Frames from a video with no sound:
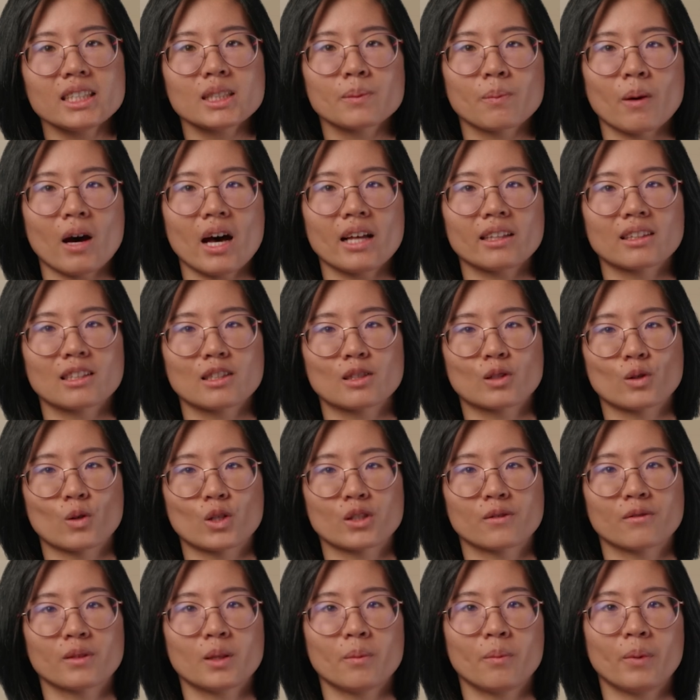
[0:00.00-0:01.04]
spot the
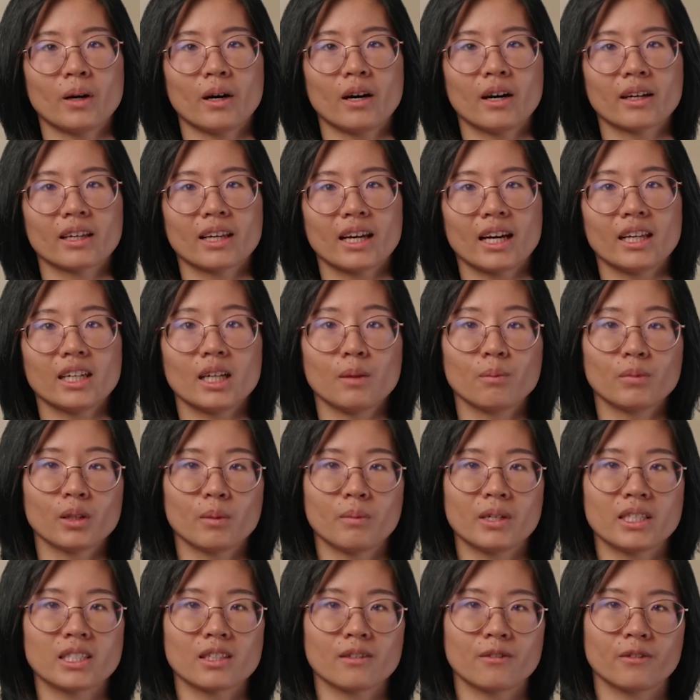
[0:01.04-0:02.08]
source of the bug and
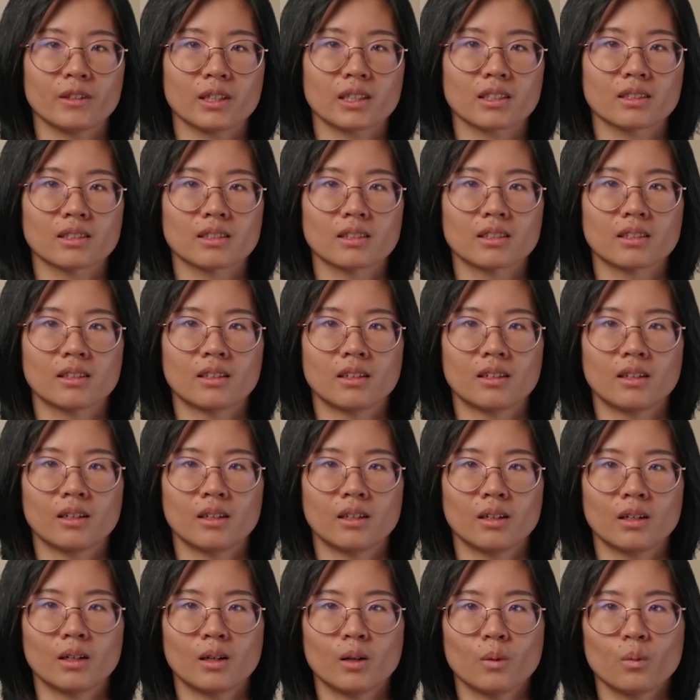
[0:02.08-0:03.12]
implement a fix.
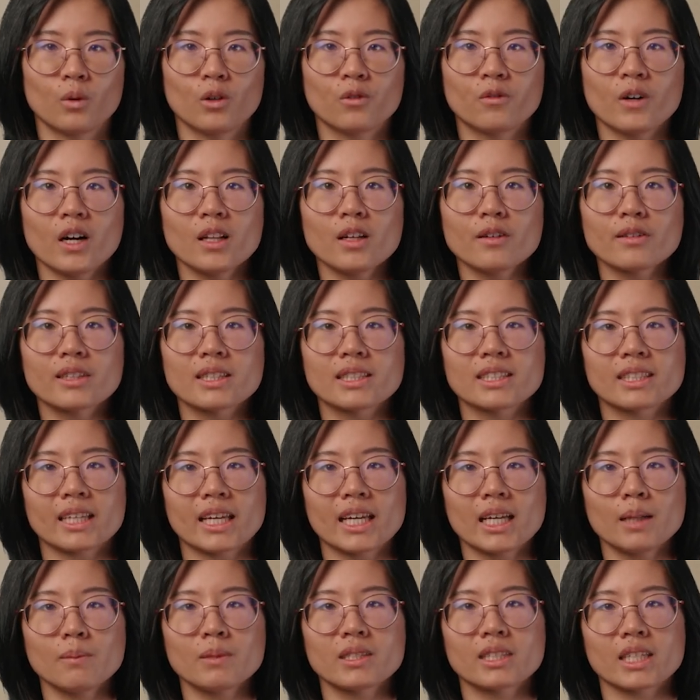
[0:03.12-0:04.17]
We'll follow the
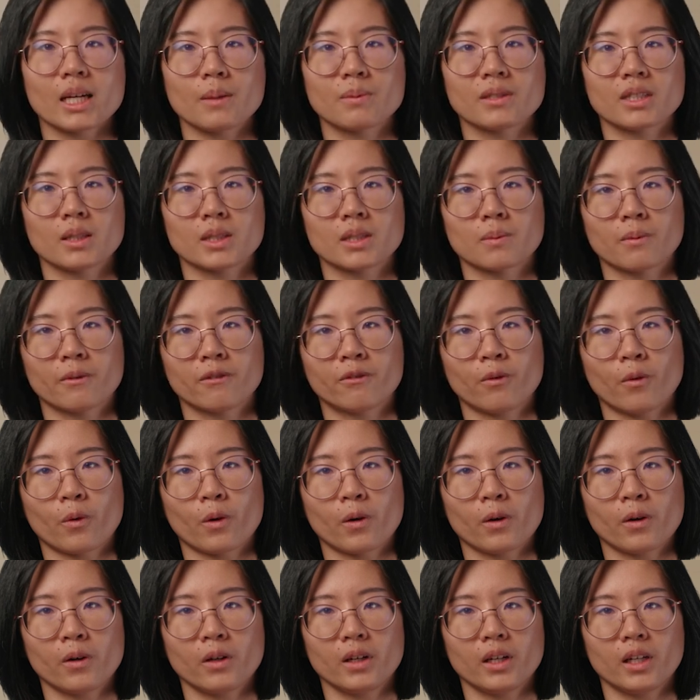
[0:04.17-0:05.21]
same steps as
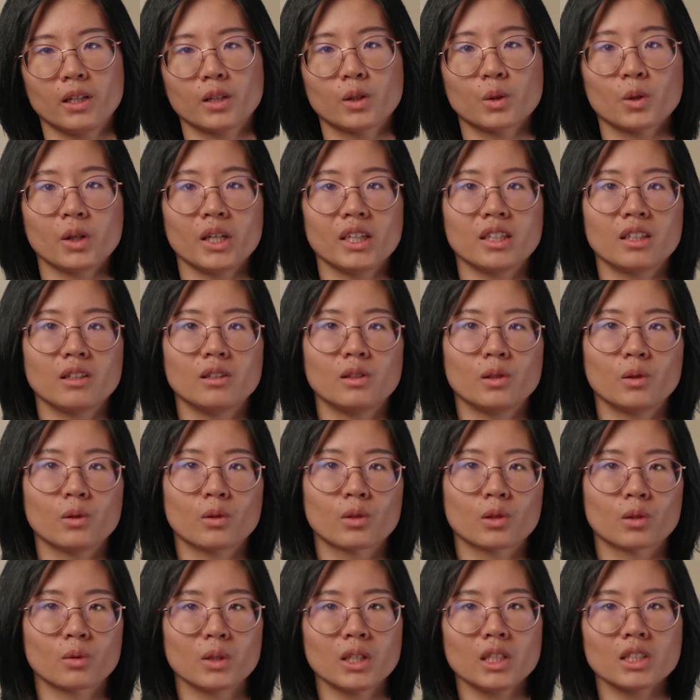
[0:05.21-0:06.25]
before and create a new
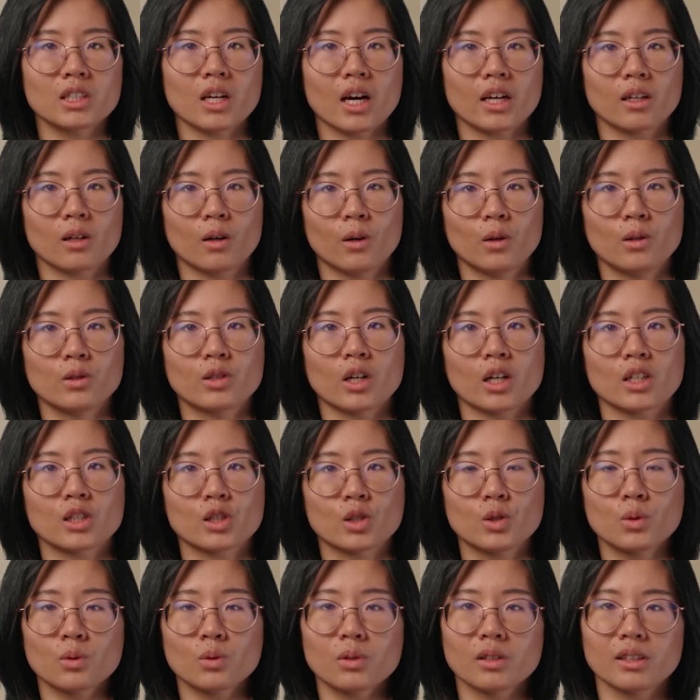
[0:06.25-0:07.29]

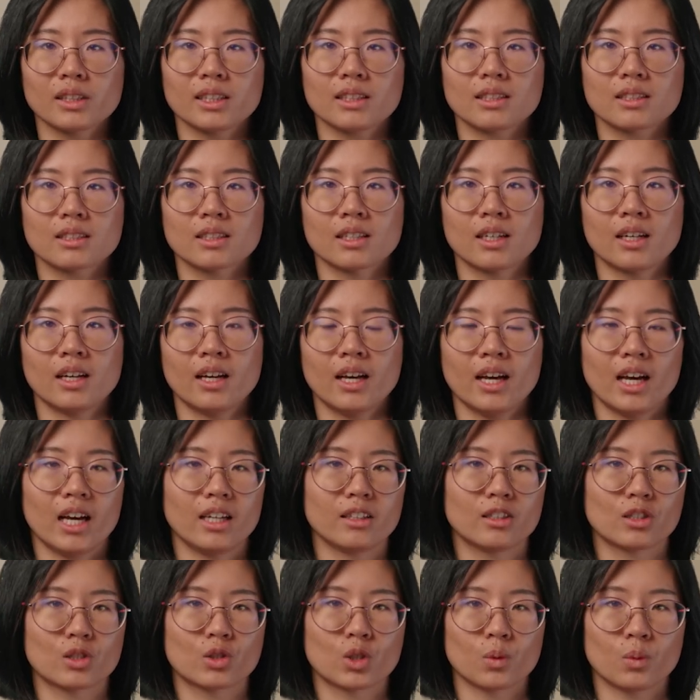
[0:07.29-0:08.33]
3.0.2 release and
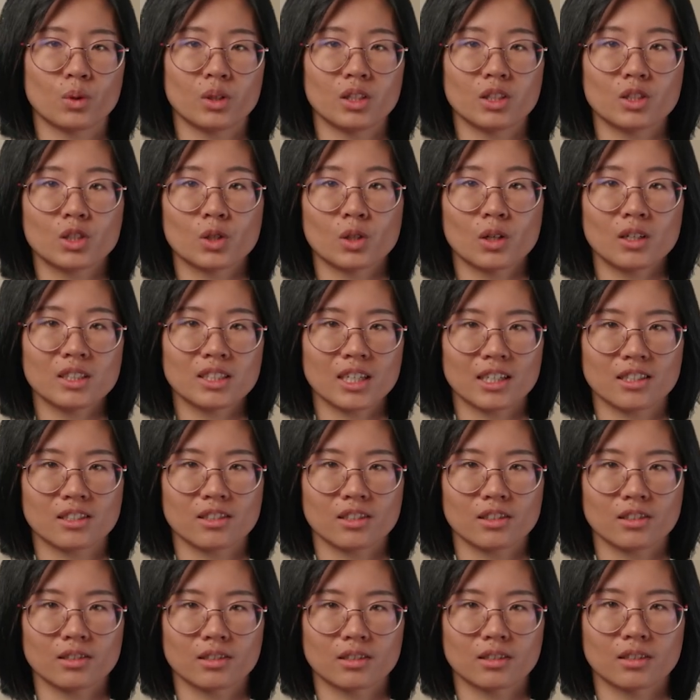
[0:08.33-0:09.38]
distribute it to our
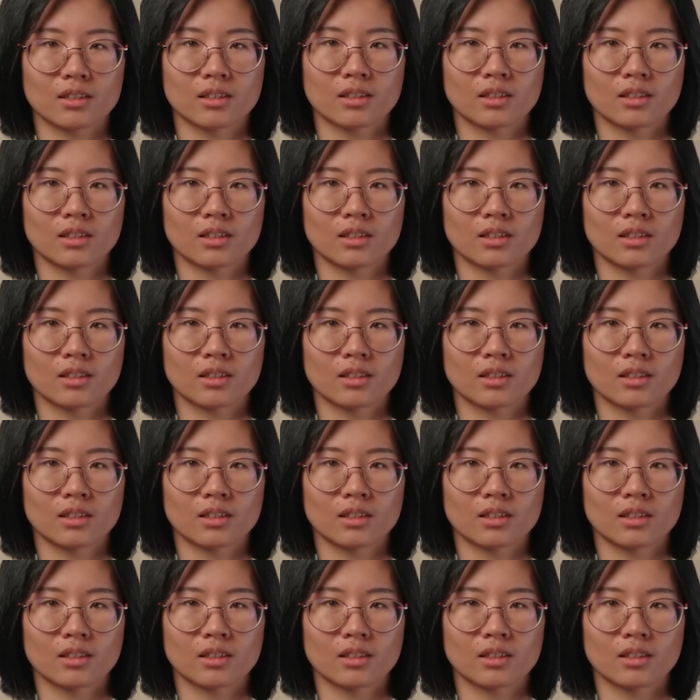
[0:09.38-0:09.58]
testers.